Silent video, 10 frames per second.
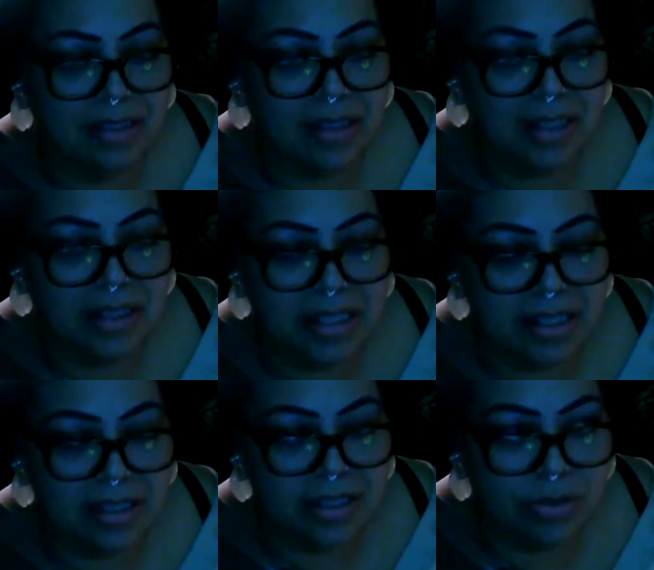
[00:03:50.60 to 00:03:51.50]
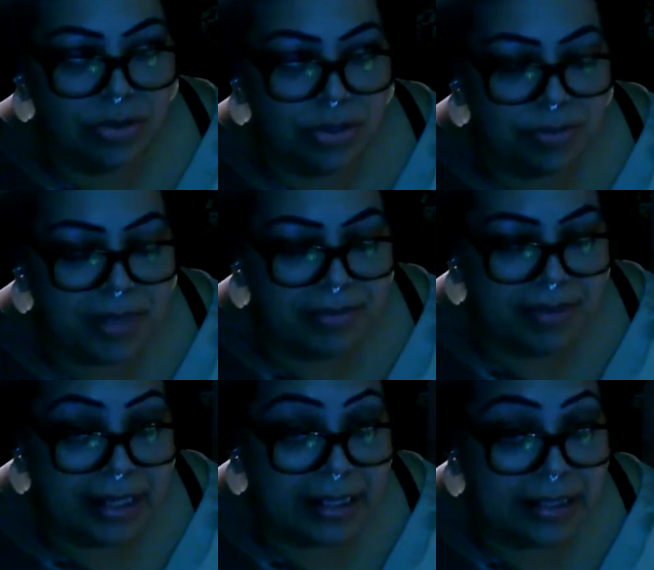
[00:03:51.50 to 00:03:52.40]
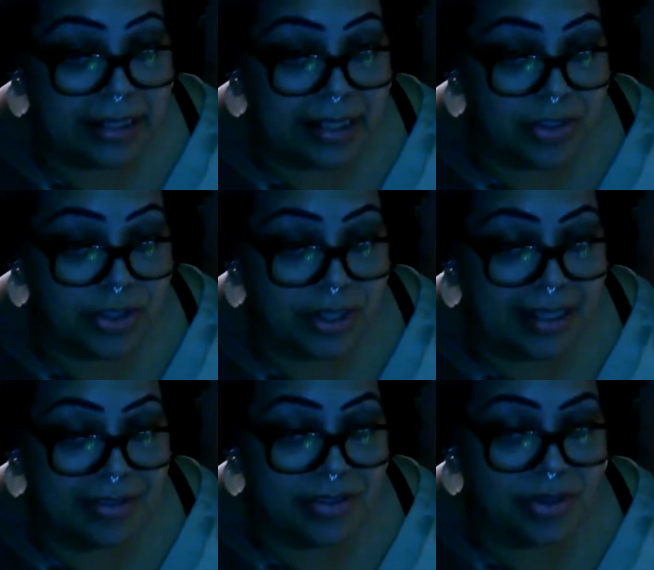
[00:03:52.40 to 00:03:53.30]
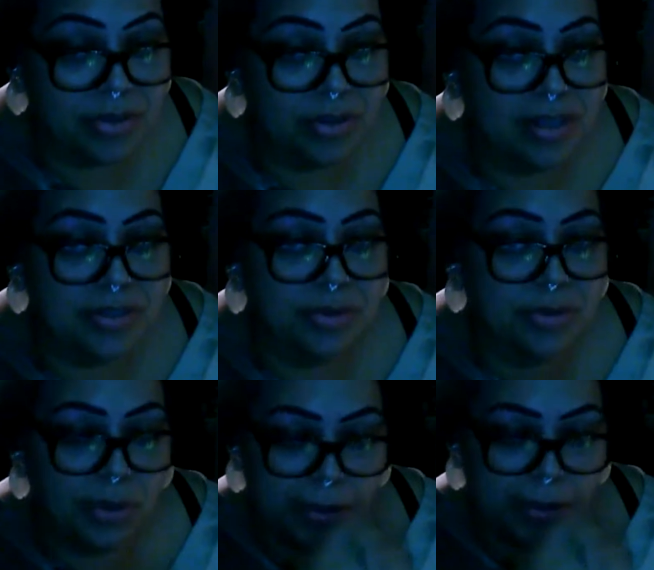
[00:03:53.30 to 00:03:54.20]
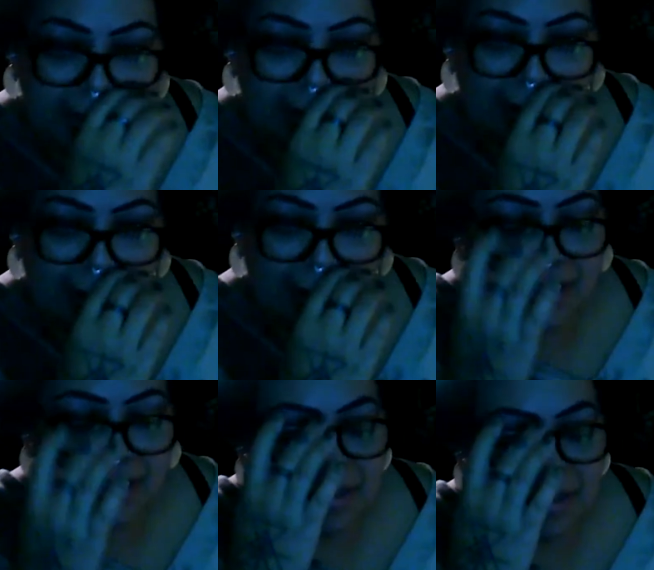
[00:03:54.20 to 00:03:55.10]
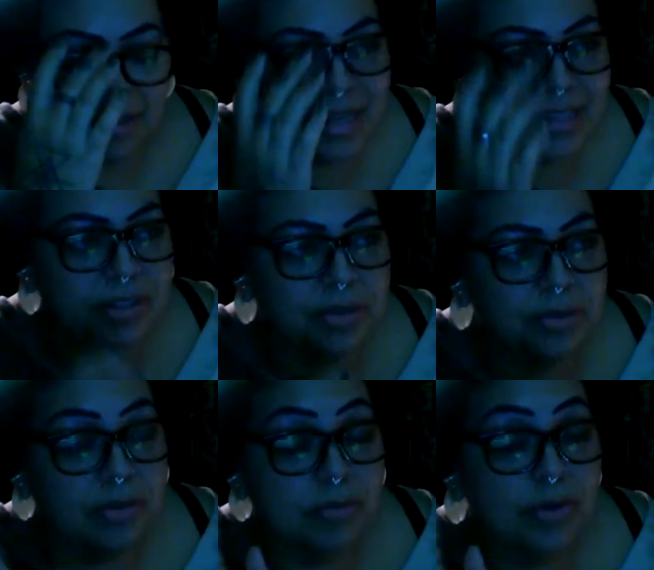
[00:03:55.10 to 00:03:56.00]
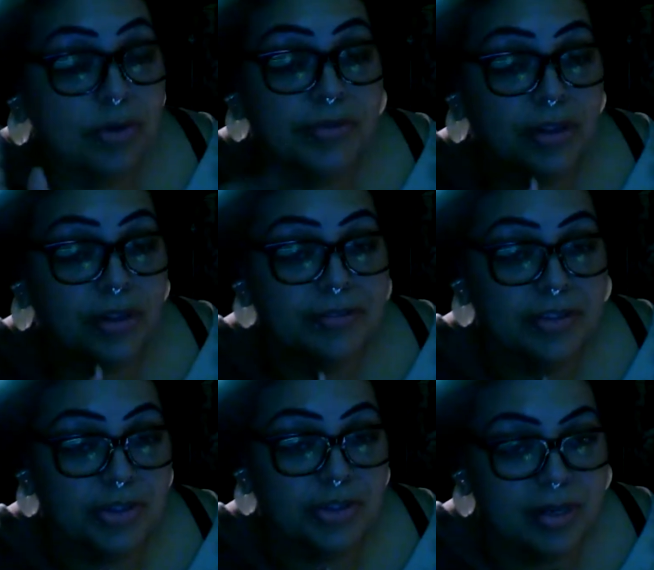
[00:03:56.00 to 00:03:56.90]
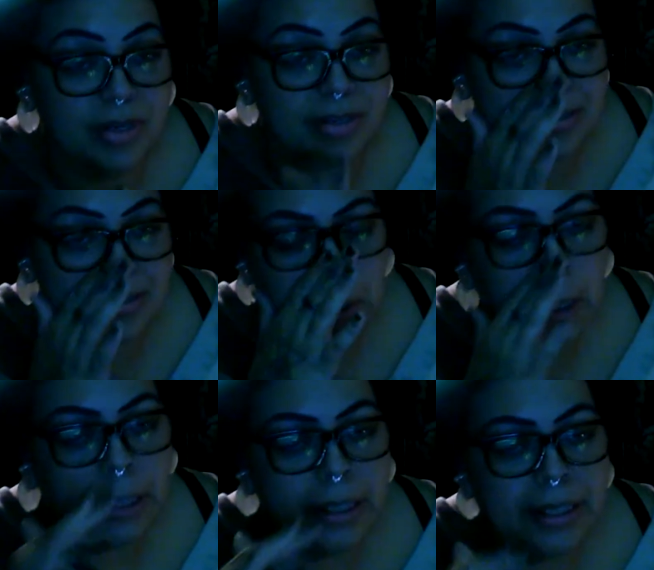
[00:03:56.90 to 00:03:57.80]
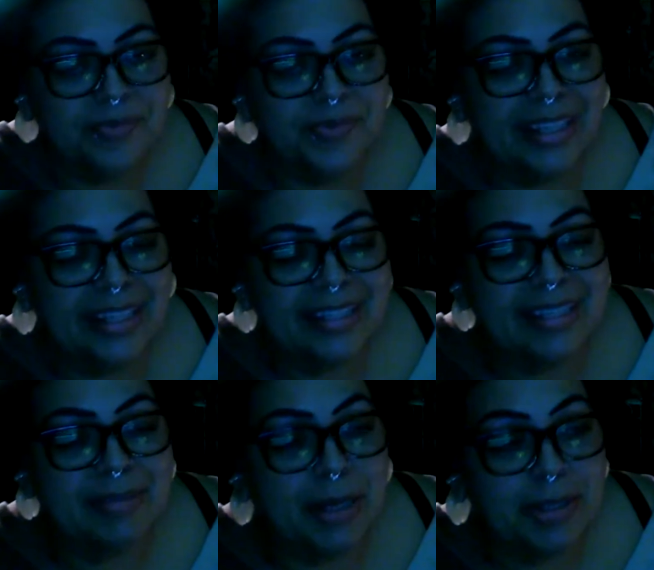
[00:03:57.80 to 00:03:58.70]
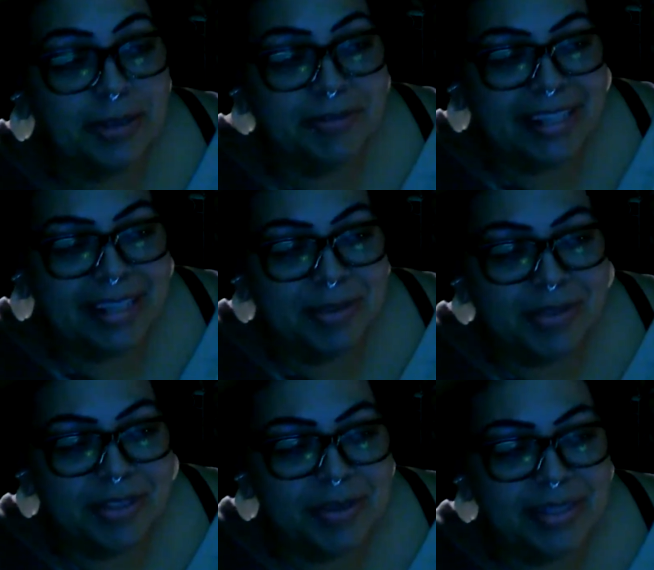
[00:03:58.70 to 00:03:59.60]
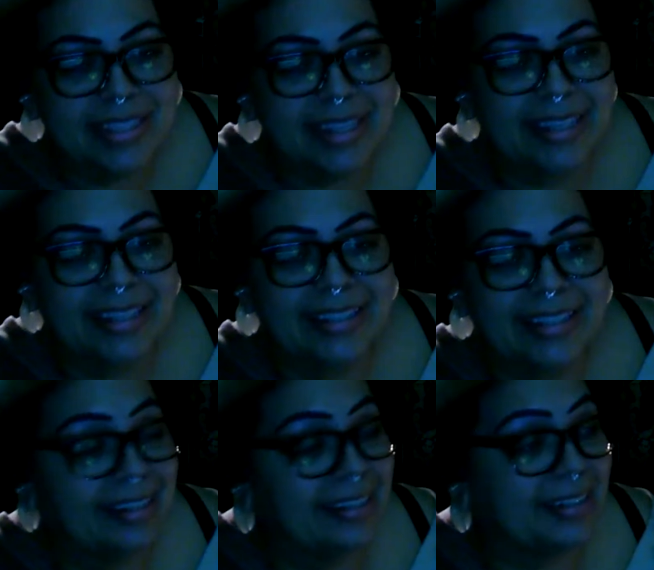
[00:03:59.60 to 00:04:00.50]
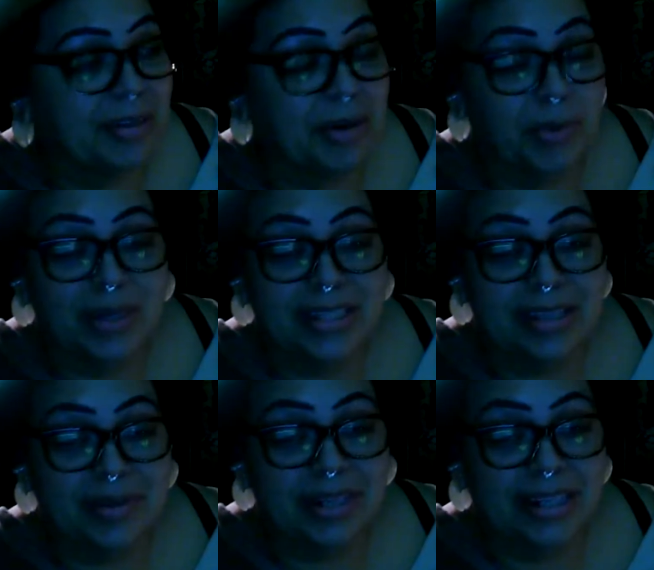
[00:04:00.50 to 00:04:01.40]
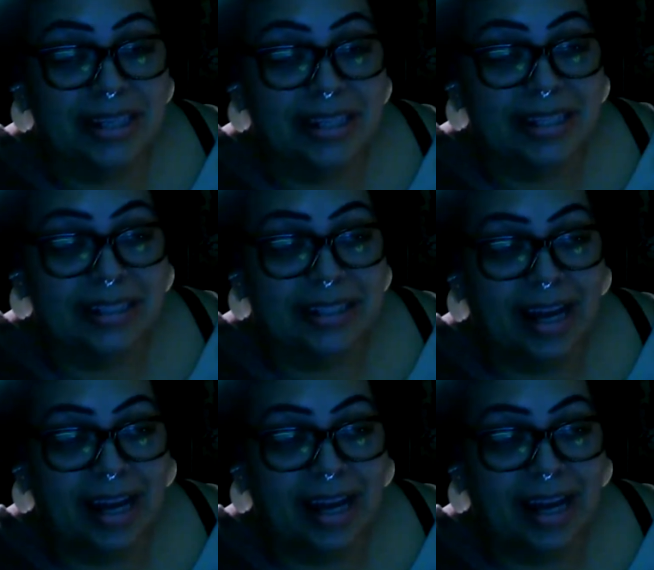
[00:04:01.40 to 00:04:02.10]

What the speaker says: YouTube may have had a glitch, and so you guys will notice that I had to remove all of the shorts and some other videos. So it's like I don't know what's going on.